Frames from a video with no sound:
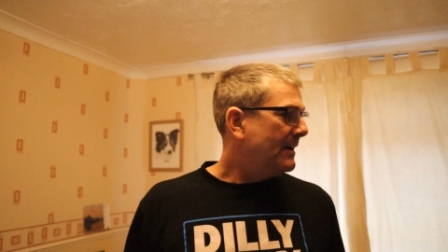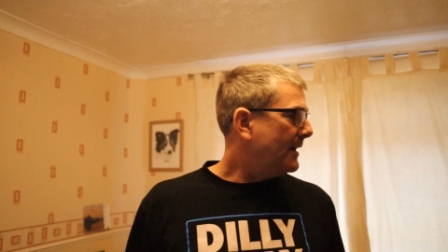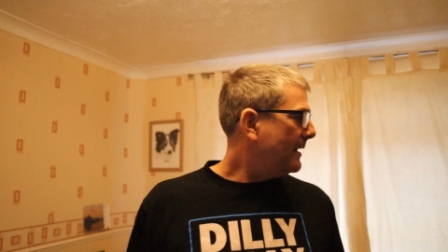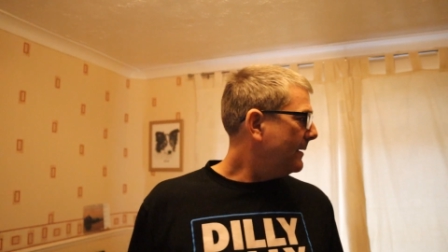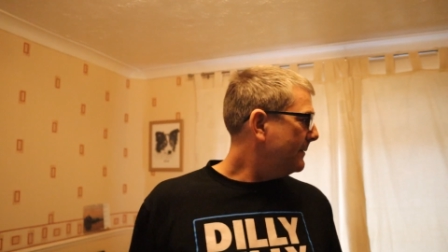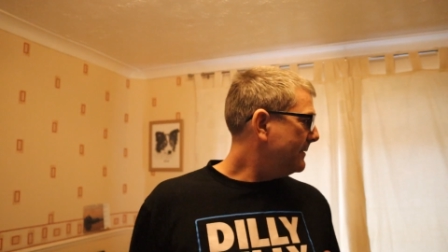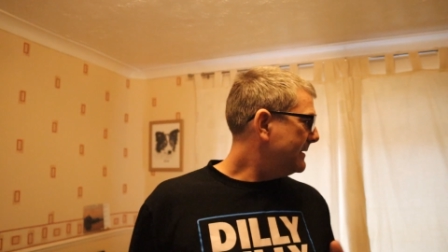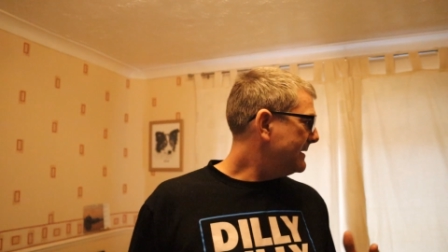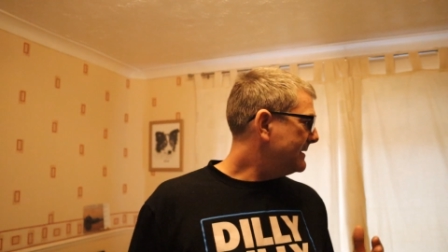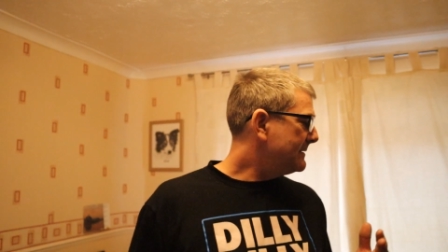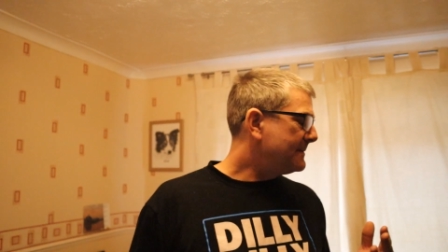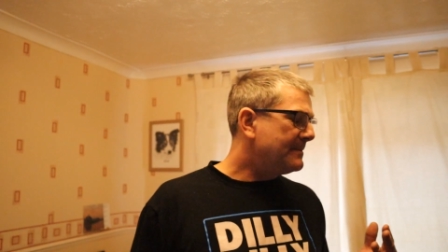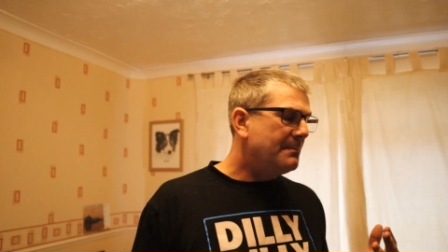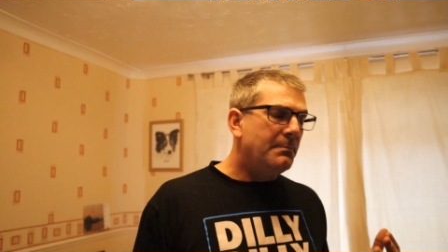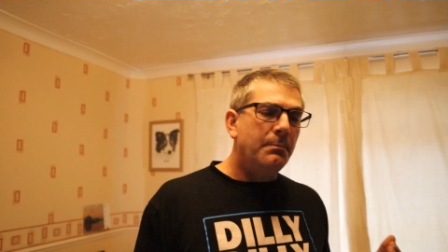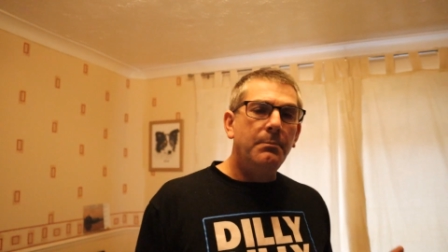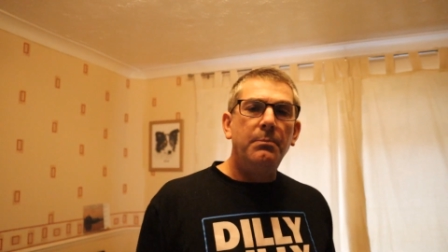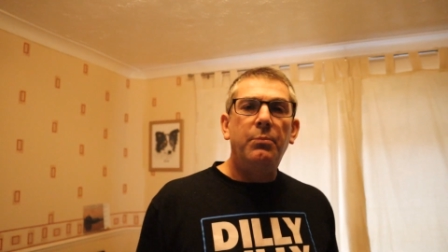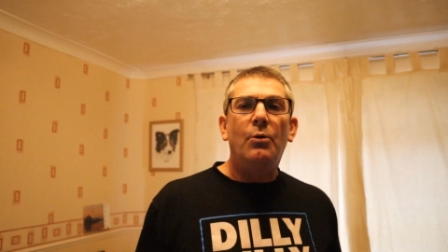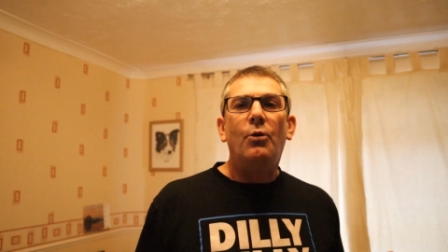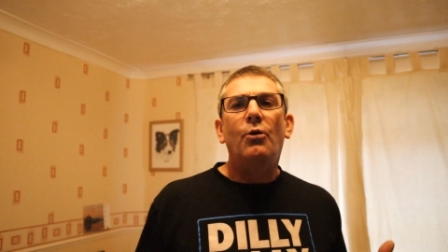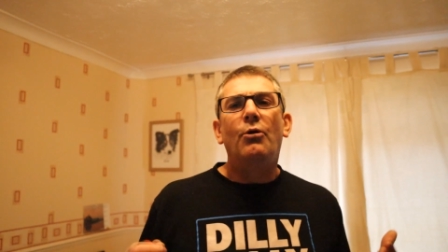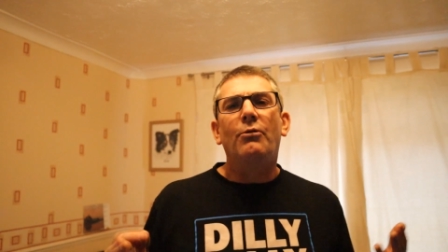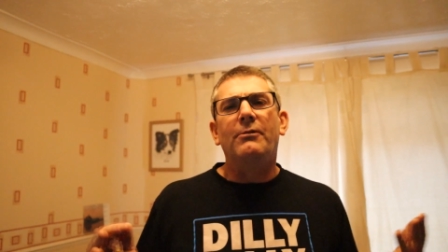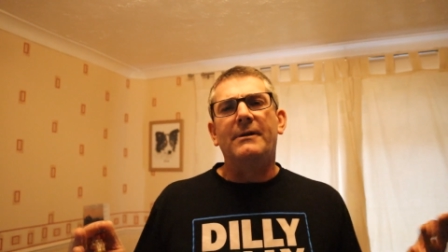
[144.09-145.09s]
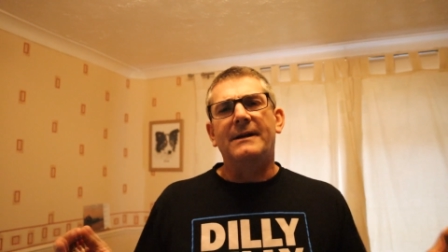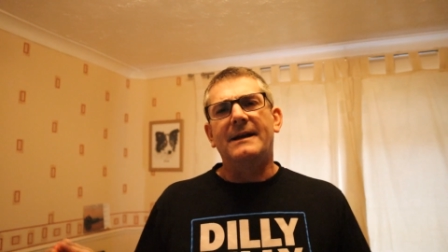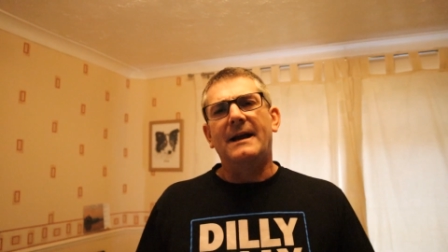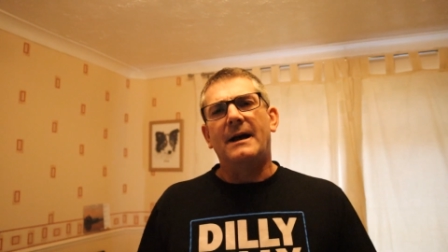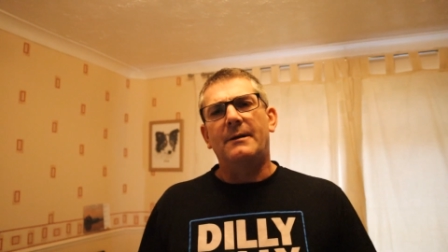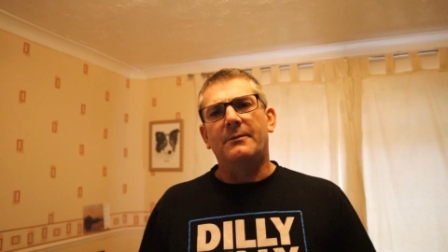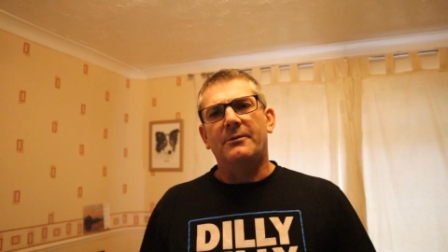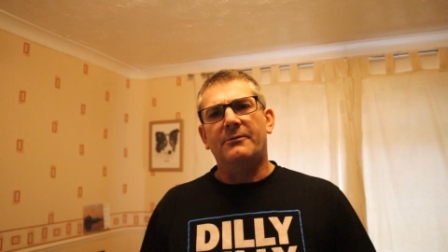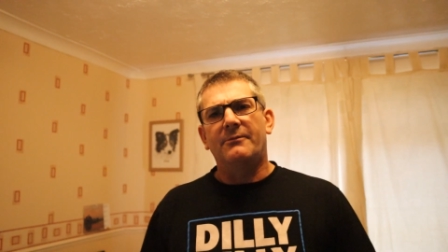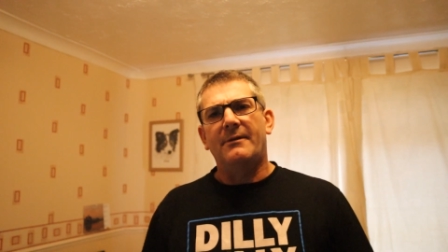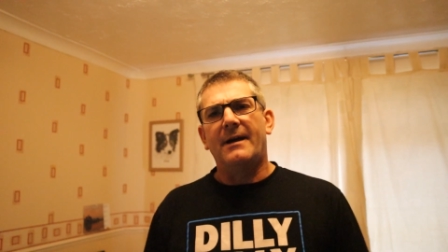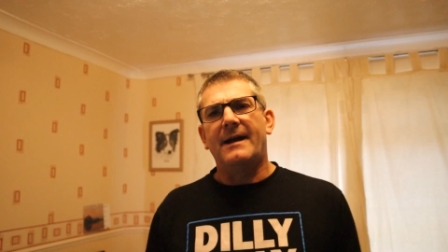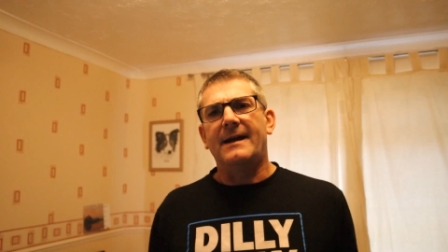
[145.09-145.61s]
It's pouring
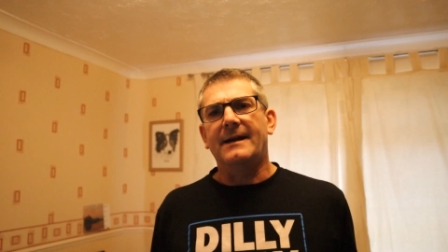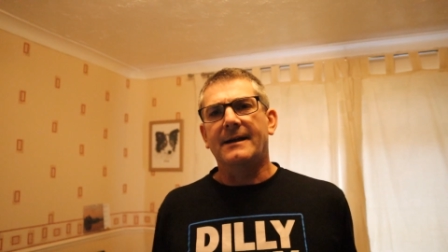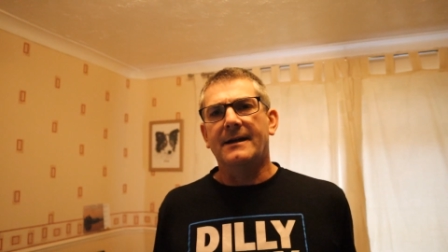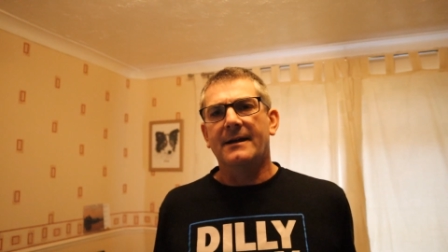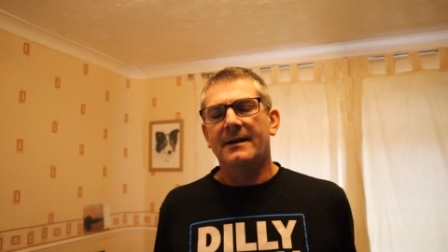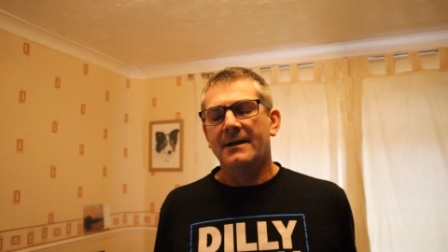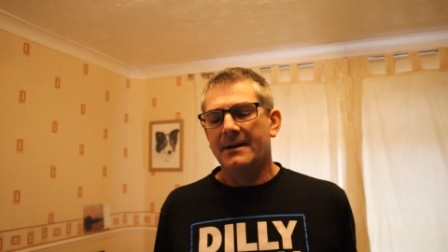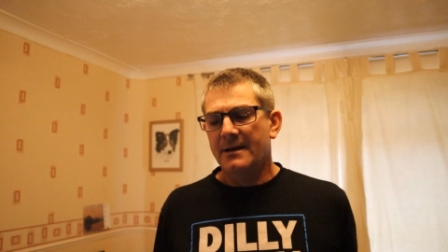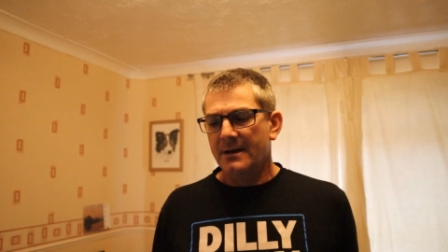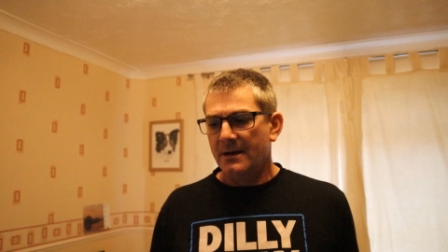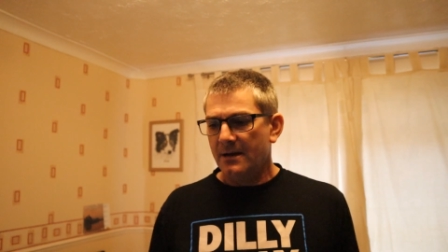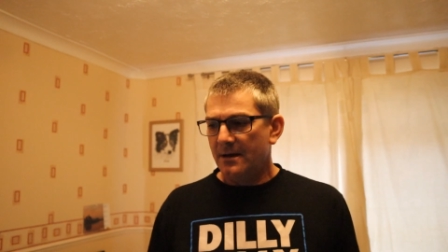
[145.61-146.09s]
down with rain.